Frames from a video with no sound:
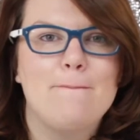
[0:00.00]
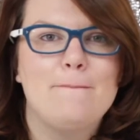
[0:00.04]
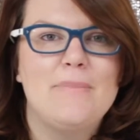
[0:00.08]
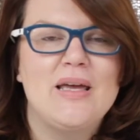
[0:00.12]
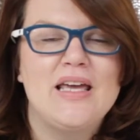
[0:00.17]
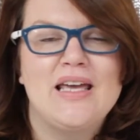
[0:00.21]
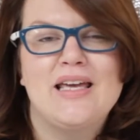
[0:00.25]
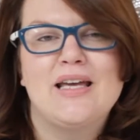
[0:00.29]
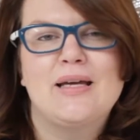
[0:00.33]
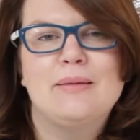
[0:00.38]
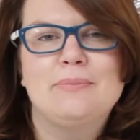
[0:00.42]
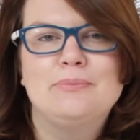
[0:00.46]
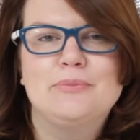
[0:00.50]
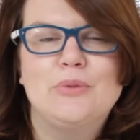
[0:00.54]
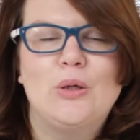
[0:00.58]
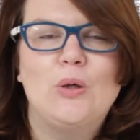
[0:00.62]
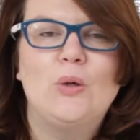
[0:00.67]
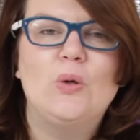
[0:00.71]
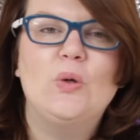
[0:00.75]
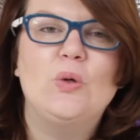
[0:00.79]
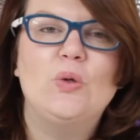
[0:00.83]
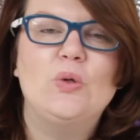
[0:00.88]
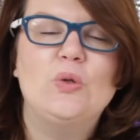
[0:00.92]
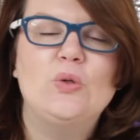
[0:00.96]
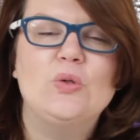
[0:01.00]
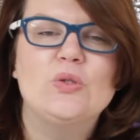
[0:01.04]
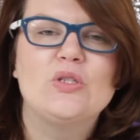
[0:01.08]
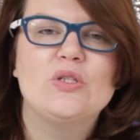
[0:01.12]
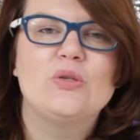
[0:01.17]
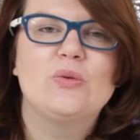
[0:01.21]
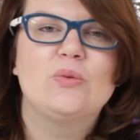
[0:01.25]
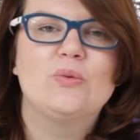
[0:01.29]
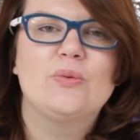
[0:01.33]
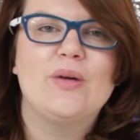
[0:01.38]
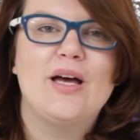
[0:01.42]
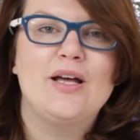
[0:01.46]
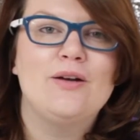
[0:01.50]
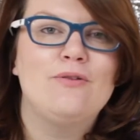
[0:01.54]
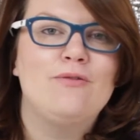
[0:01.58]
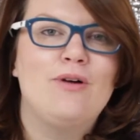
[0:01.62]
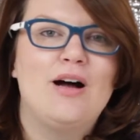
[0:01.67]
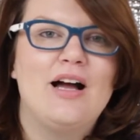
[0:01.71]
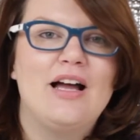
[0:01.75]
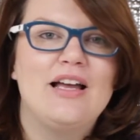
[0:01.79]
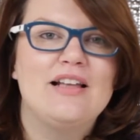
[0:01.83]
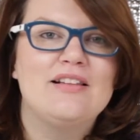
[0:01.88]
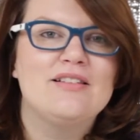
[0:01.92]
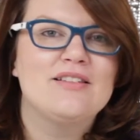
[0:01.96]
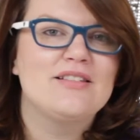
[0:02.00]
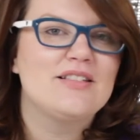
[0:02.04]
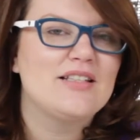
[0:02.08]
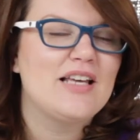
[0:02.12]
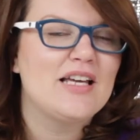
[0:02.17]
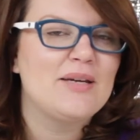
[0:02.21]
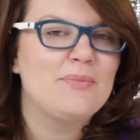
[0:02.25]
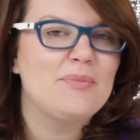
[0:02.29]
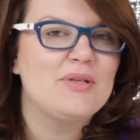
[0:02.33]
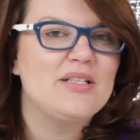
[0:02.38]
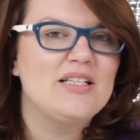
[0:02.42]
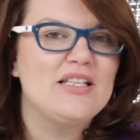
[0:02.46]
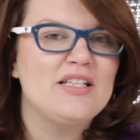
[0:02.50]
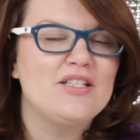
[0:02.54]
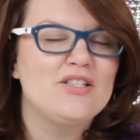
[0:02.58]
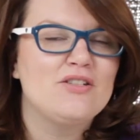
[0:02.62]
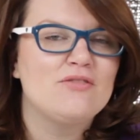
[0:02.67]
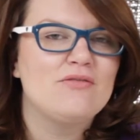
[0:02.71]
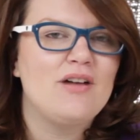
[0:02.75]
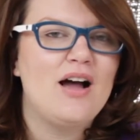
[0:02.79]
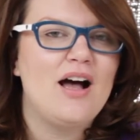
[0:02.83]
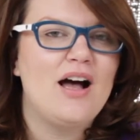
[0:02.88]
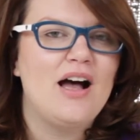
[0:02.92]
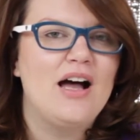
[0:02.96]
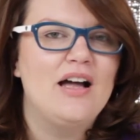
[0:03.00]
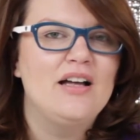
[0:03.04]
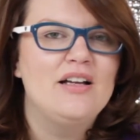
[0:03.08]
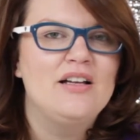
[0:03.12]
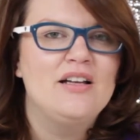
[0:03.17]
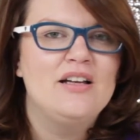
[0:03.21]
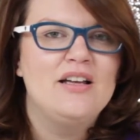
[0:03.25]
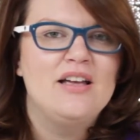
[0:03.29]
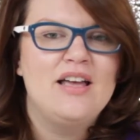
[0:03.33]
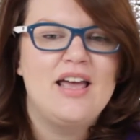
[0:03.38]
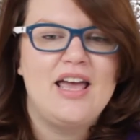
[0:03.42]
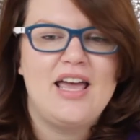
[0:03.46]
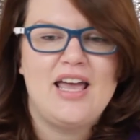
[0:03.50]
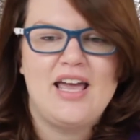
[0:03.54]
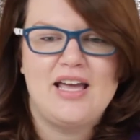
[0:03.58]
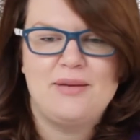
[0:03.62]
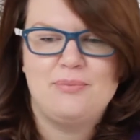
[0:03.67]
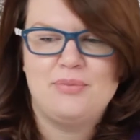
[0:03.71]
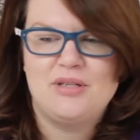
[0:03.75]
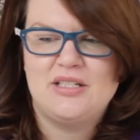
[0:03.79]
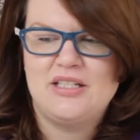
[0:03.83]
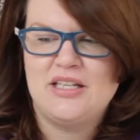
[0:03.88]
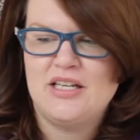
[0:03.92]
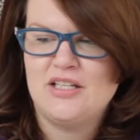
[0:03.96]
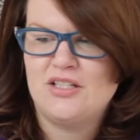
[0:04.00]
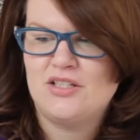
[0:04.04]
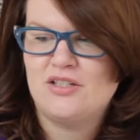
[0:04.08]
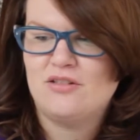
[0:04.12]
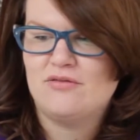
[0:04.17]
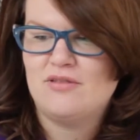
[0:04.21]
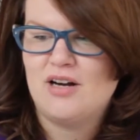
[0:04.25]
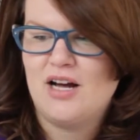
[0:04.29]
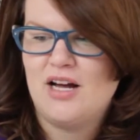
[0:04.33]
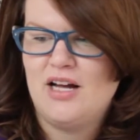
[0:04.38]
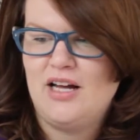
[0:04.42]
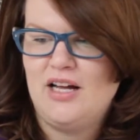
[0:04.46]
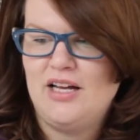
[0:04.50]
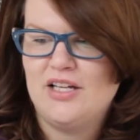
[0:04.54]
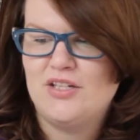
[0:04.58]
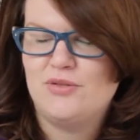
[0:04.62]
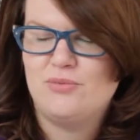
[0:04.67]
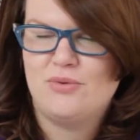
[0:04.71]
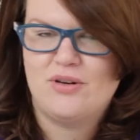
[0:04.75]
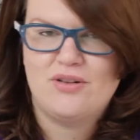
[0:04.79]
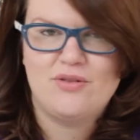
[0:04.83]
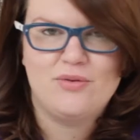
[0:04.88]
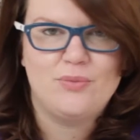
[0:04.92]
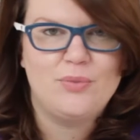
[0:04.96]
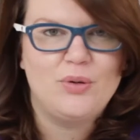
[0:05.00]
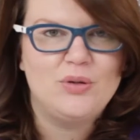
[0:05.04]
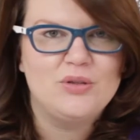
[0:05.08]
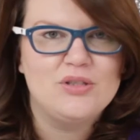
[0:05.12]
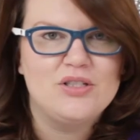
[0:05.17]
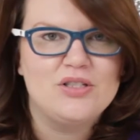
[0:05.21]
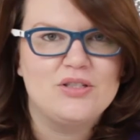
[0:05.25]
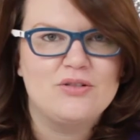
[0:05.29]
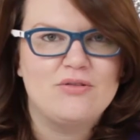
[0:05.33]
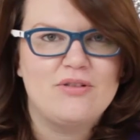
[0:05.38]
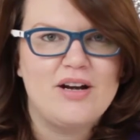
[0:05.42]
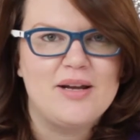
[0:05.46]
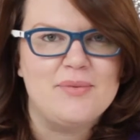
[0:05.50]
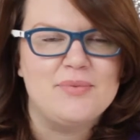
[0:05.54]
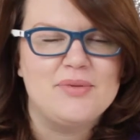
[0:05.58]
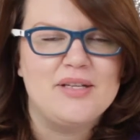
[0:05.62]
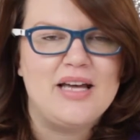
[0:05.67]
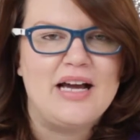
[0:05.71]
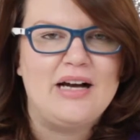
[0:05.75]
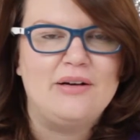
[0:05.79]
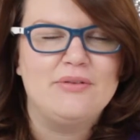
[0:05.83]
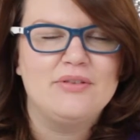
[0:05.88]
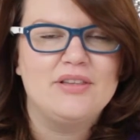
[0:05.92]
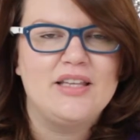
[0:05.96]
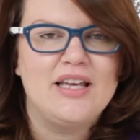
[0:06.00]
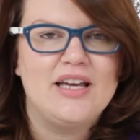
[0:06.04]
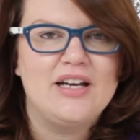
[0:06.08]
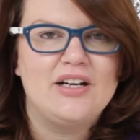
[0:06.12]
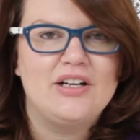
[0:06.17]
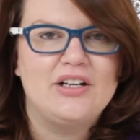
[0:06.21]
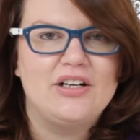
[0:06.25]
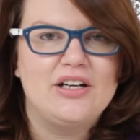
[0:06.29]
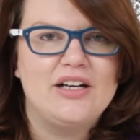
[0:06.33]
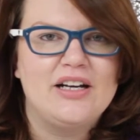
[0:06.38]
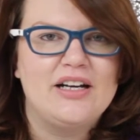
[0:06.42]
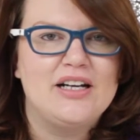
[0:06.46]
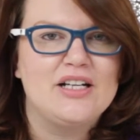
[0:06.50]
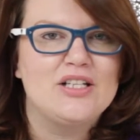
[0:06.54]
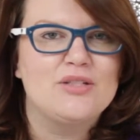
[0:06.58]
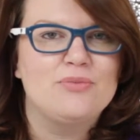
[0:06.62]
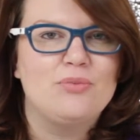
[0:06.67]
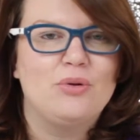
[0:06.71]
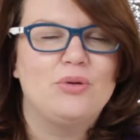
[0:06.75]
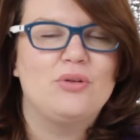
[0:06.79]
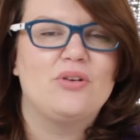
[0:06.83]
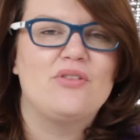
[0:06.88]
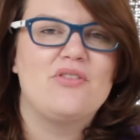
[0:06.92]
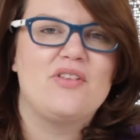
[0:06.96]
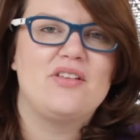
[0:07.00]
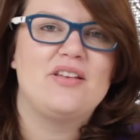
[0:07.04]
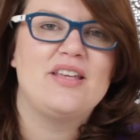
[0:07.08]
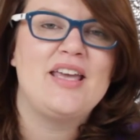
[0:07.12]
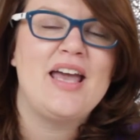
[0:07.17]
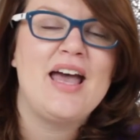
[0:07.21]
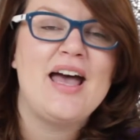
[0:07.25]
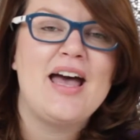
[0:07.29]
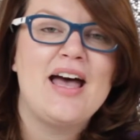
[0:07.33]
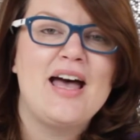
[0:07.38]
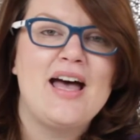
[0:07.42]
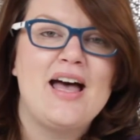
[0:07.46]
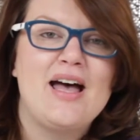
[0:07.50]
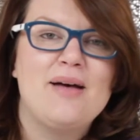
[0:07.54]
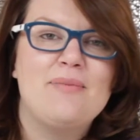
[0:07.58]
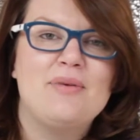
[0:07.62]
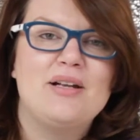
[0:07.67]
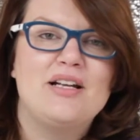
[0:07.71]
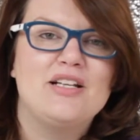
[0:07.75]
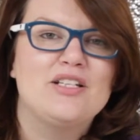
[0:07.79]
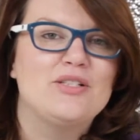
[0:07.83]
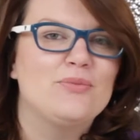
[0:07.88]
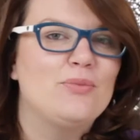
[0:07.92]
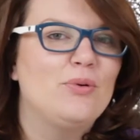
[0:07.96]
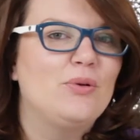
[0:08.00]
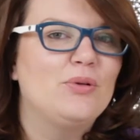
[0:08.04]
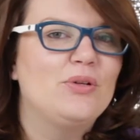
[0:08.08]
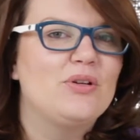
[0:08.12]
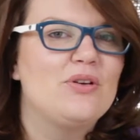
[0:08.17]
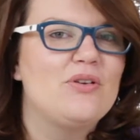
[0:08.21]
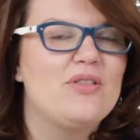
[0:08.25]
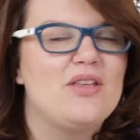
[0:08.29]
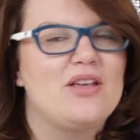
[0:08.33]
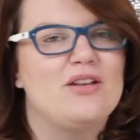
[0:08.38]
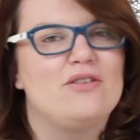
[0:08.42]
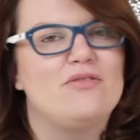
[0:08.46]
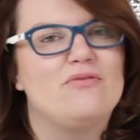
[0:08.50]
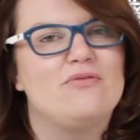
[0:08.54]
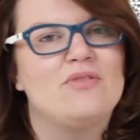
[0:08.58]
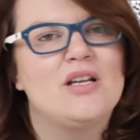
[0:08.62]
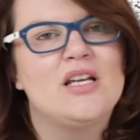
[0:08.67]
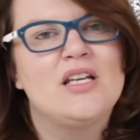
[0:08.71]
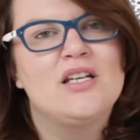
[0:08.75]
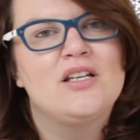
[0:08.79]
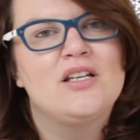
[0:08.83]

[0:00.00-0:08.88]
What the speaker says: big, bold red wines like Petite Syrah. And Petite Syrah is one of the boldest grapes out there. It is bolder than Cab, it is bolder than